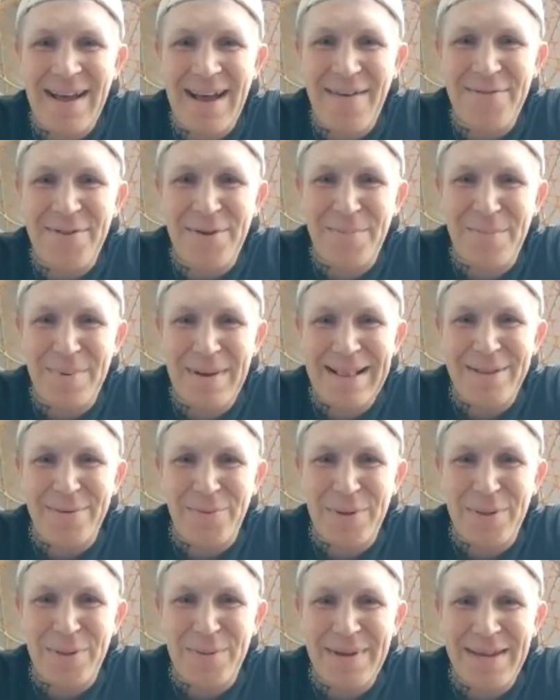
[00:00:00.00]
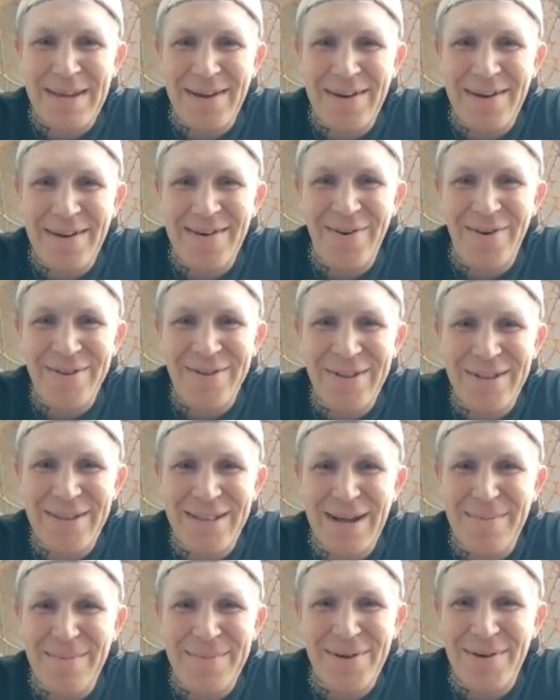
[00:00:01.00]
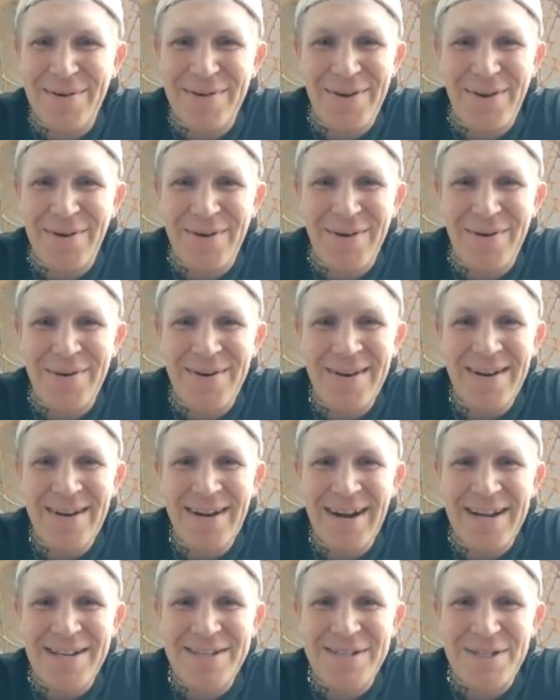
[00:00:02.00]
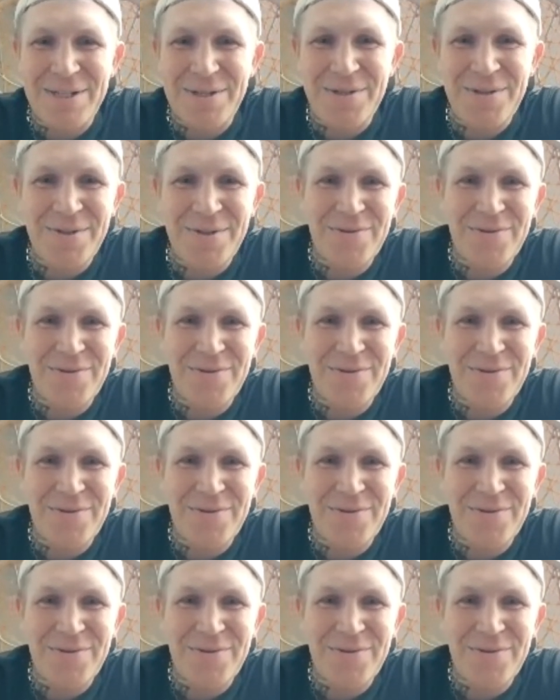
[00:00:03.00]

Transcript: have the belt with me all the time. No, no, no. I just